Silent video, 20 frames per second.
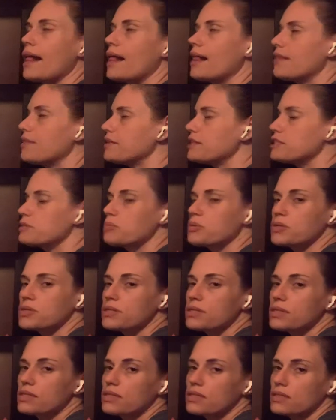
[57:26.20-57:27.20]
this
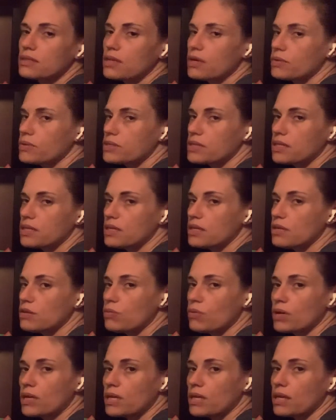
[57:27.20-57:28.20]
person, I want to say, they didn't
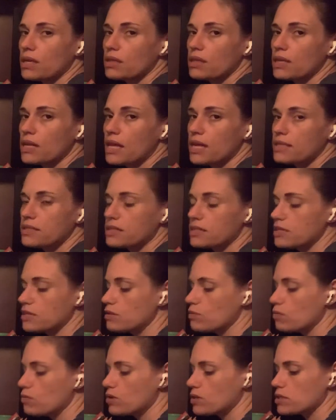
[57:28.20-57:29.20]
want to kick the nest. They
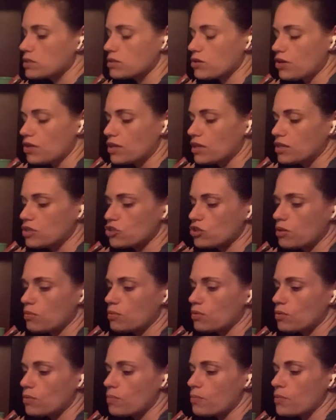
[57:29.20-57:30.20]
didn't want to start any
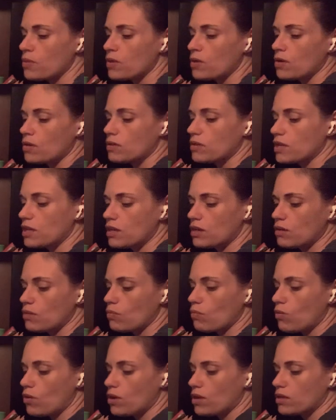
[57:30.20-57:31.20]
trouble. They didn't
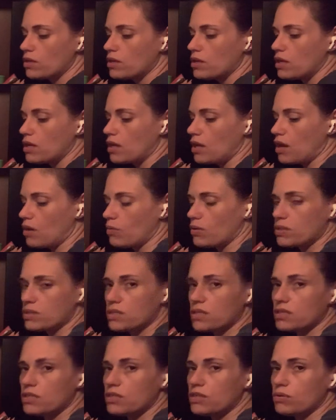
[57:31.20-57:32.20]
want to, I want to
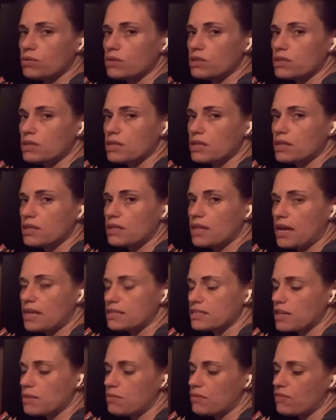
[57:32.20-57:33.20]
say, deal with that
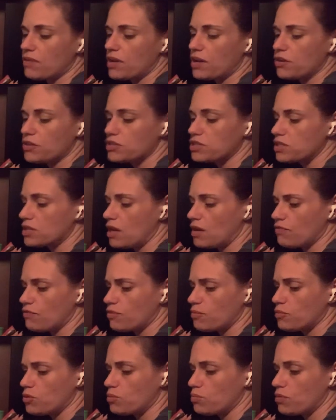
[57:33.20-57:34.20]
type of energy, not
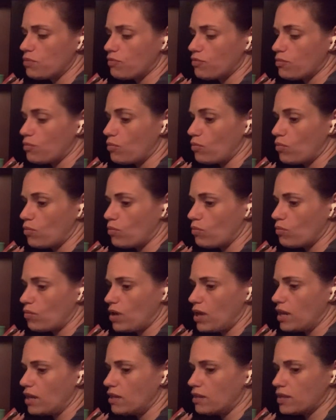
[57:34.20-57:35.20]
from you, but from
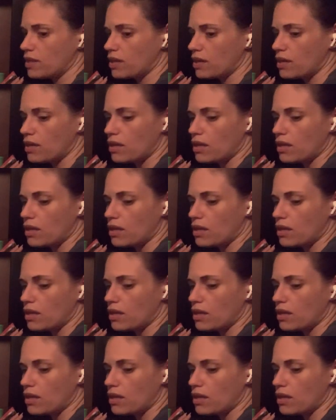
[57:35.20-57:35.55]
anything.